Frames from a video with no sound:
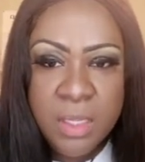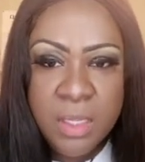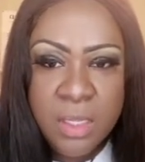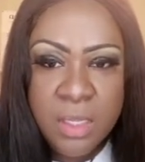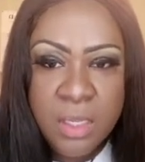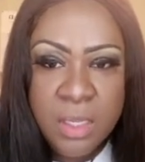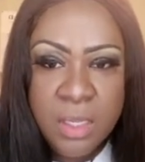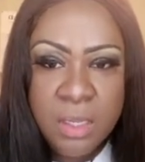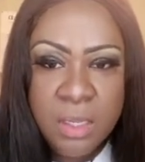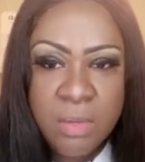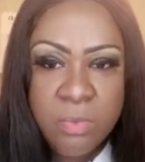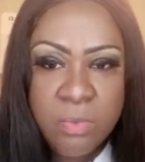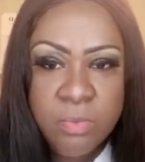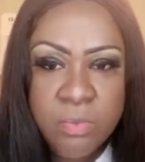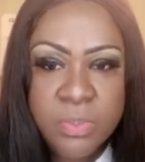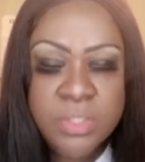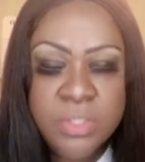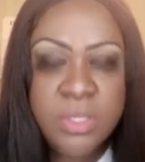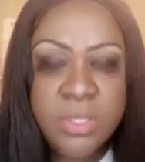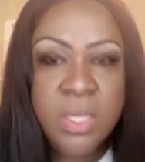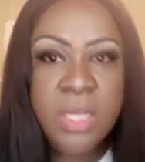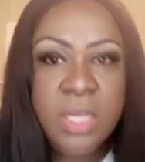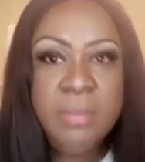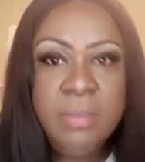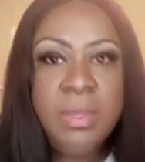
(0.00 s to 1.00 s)
Um, we're
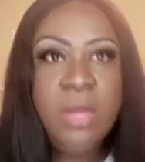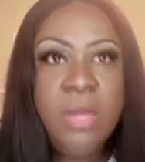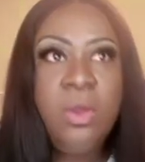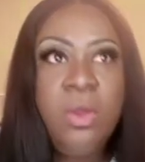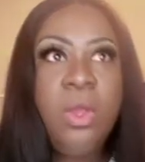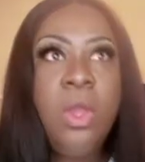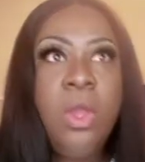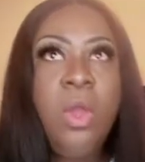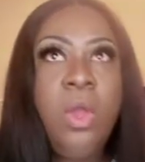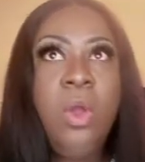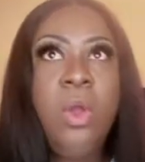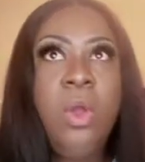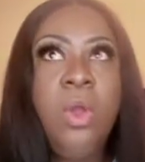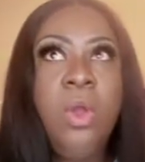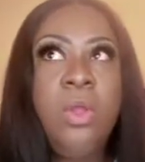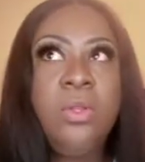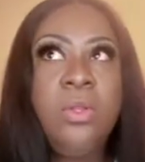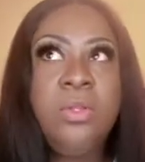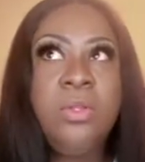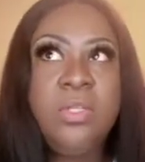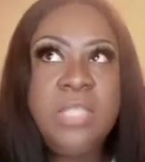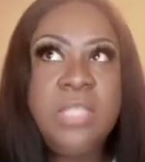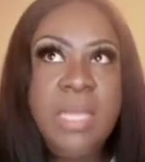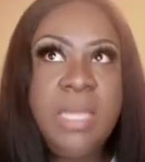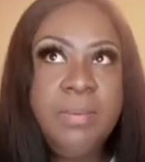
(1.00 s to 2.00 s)
talking about
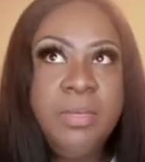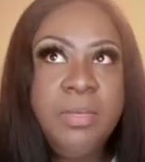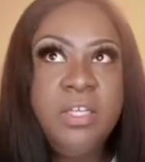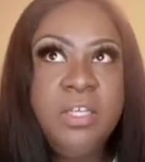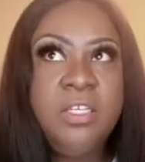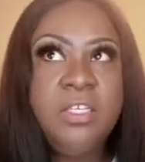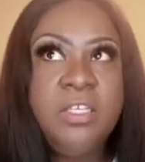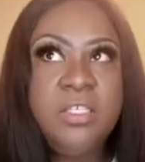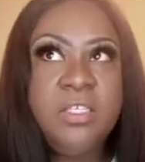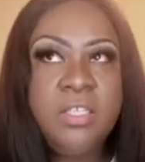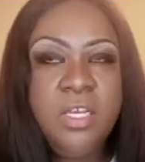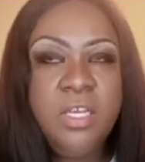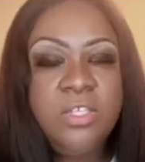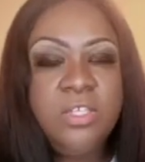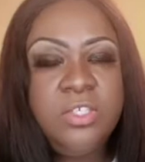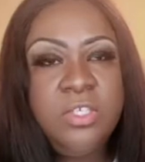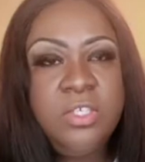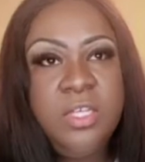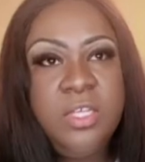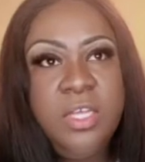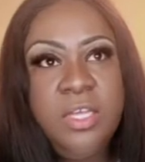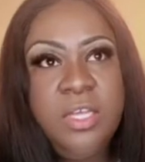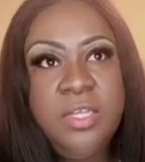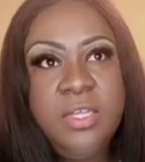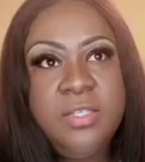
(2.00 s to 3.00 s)
the topic of the discussion
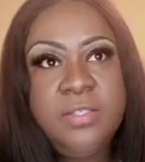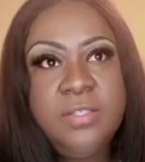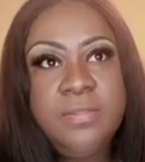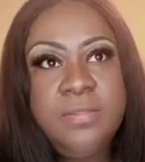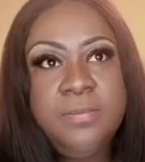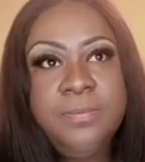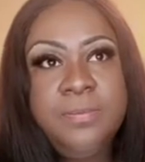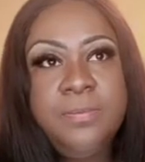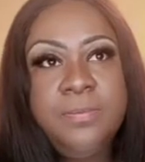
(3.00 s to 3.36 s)
is